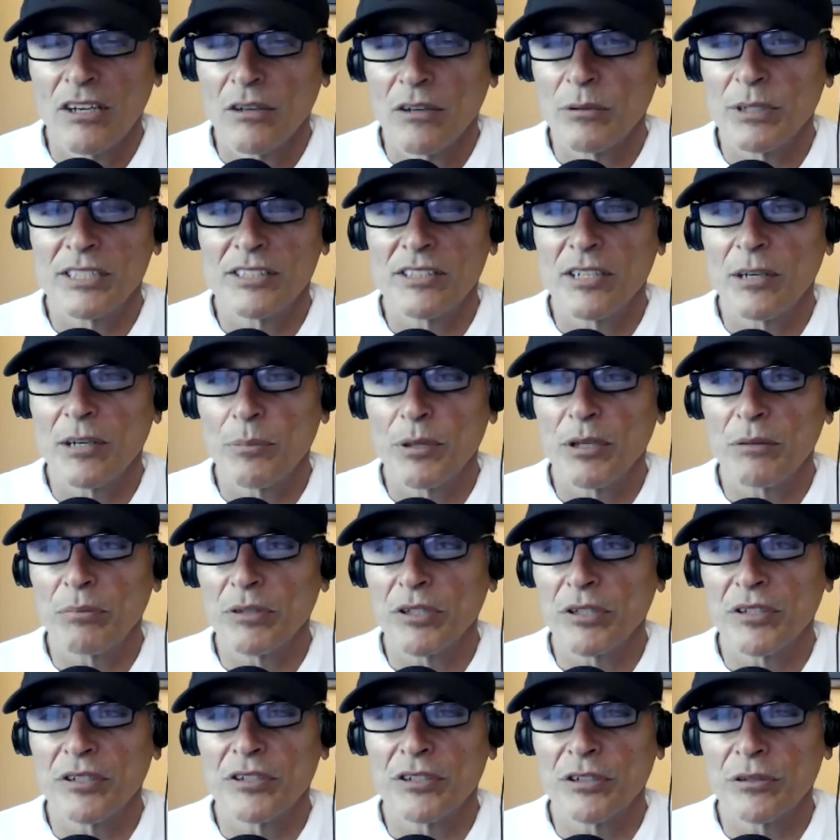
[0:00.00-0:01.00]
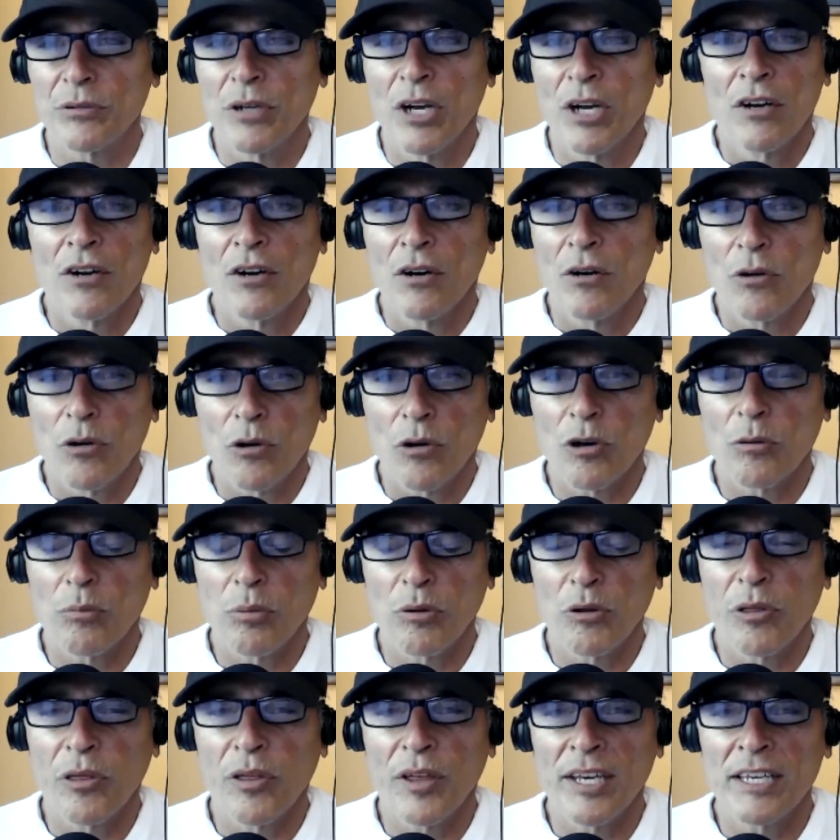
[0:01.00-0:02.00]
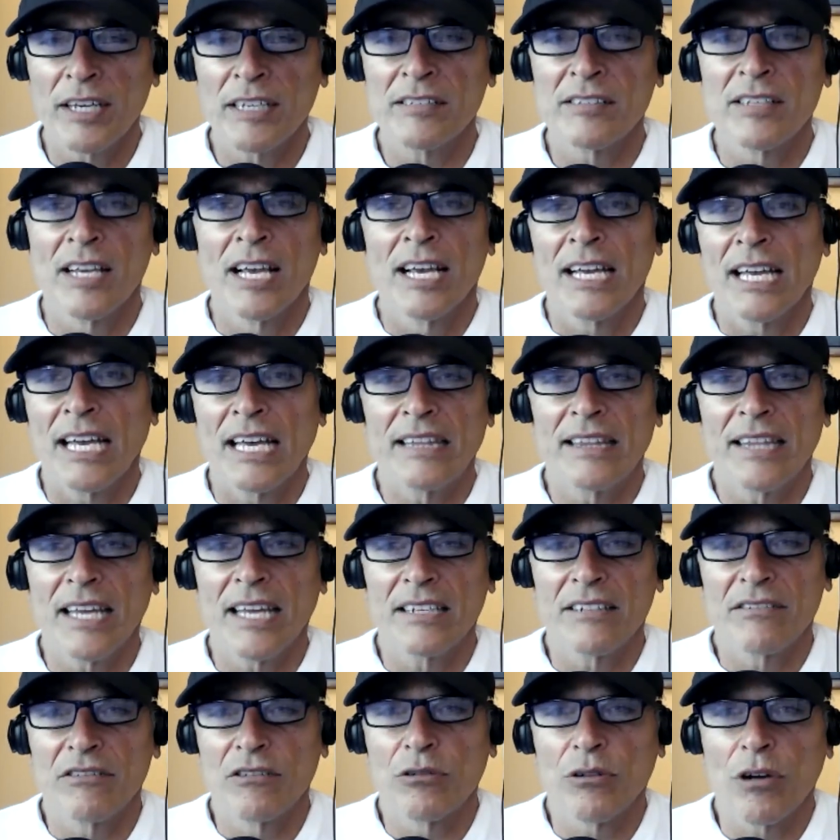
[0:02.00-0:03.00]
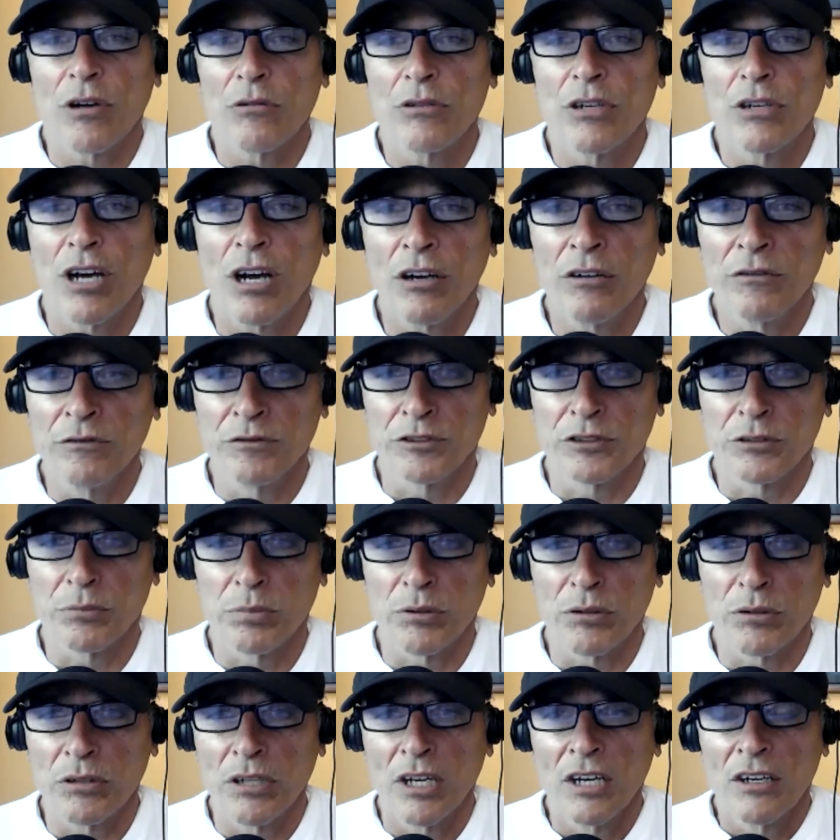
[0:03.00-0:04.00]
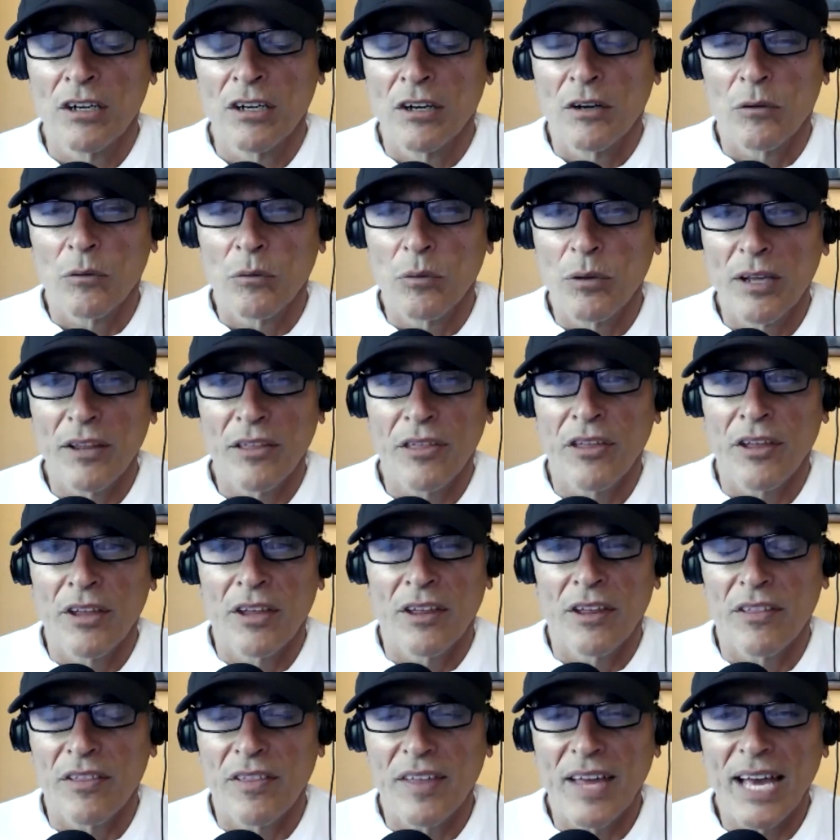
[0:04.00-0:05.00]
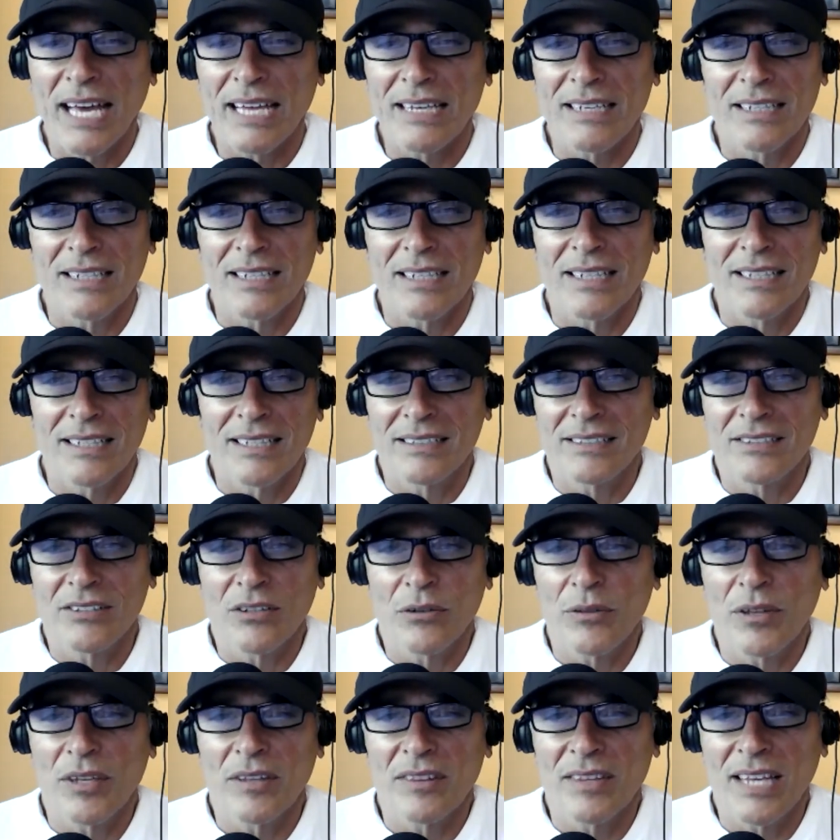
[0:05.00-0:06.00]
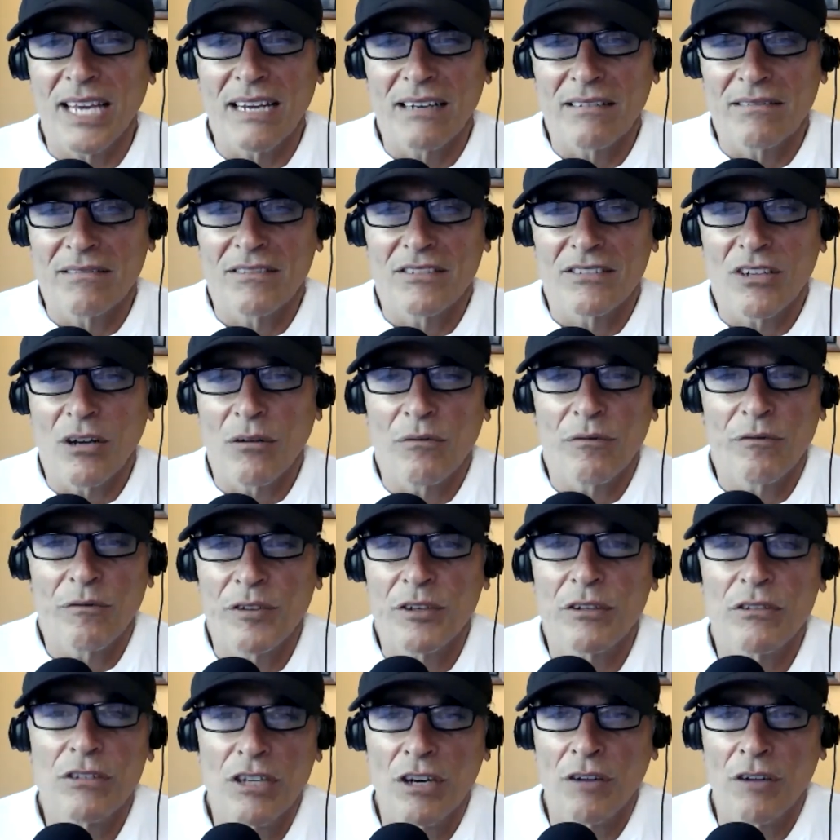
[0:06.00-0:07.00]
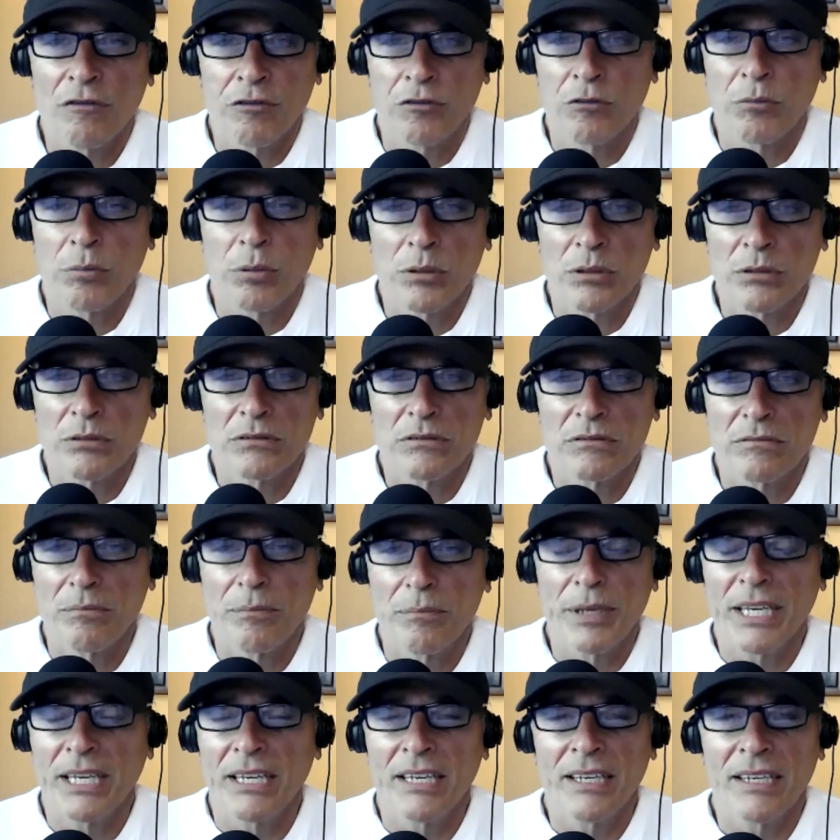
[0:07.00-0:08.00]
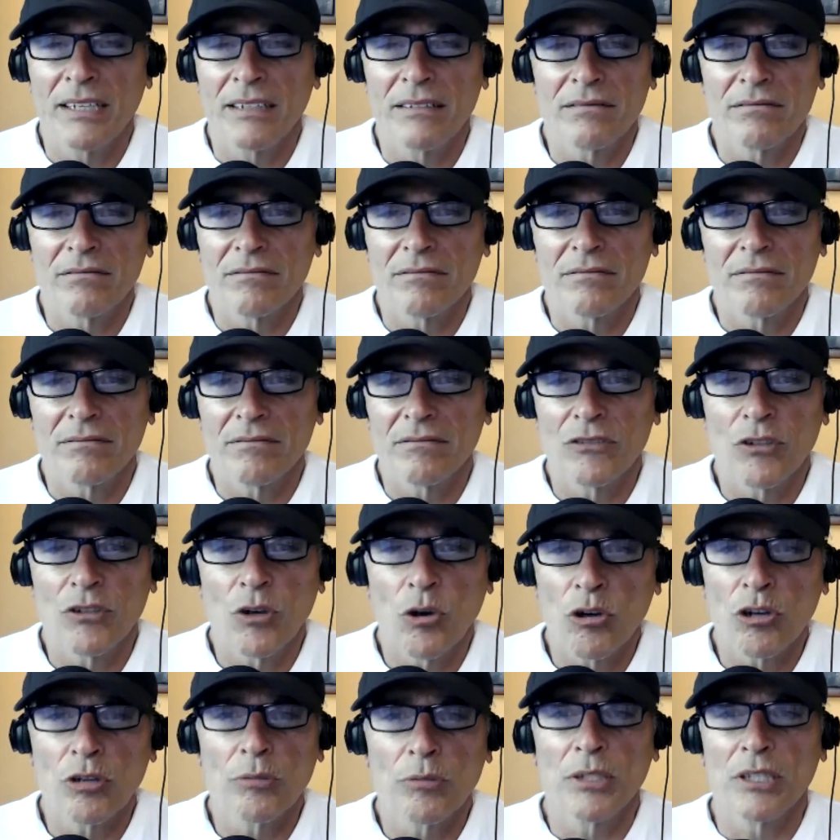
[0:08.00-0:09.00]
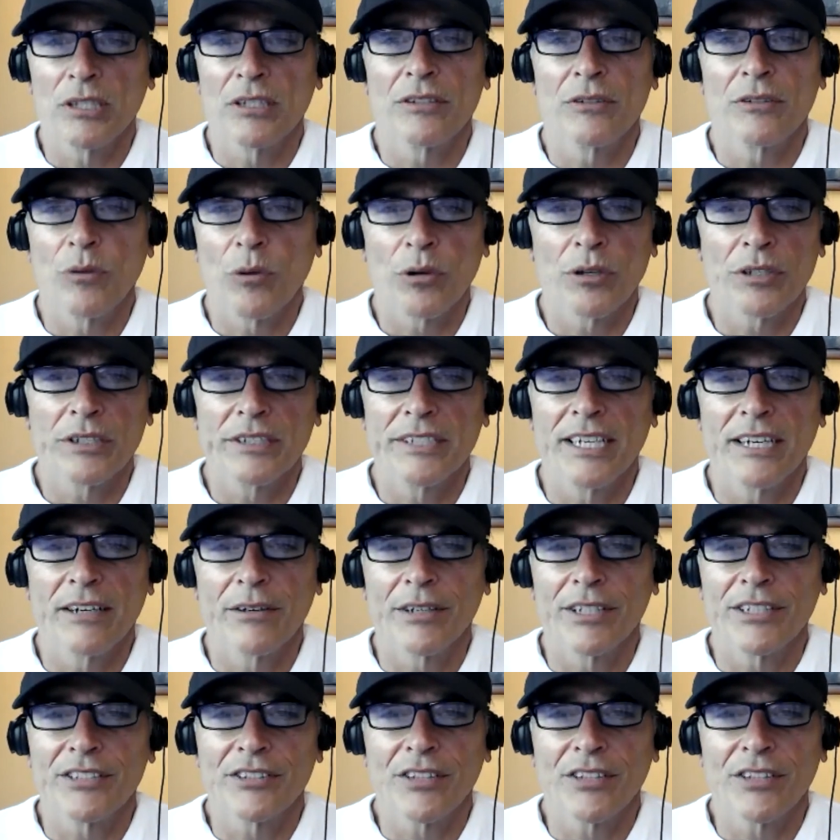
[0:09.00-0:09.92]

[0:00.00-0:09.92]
We see people that do horrible things and that grow comfortable with that eh, so that they don't feel comfortable being normal and ordinary.